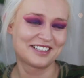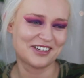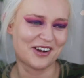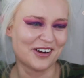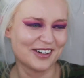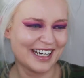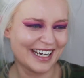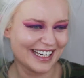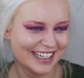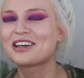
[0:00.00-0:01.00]
Tory?
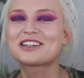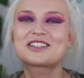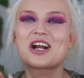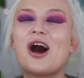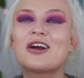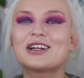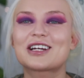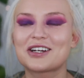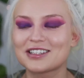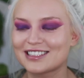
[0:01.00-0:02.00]
The
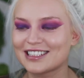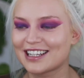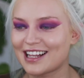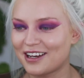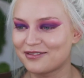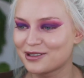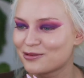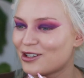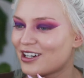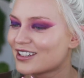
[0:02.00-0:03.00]
Tory concealer,
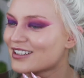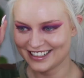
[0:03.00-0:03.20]
everyone.